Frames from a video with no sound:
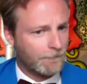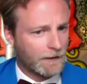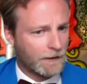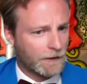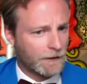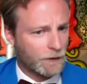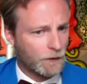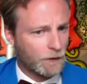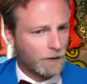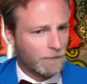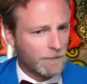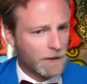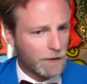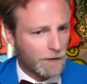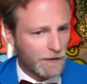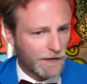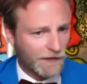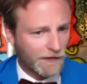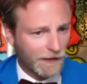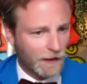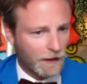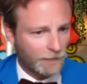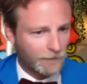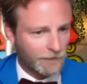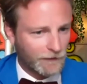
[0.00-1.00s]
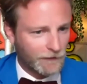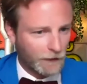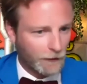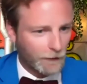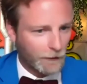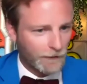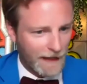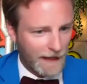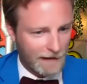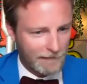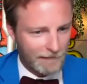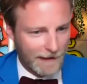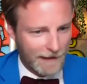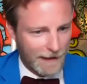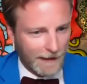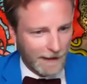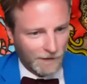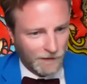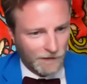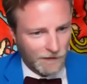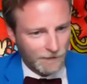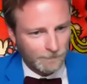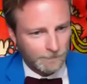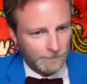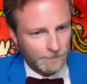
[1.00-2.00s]
Can you unmute yourself, dude? There he
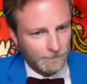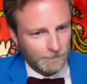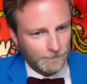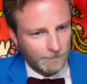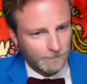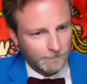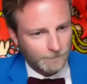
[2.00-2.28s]
is. Hello, hello.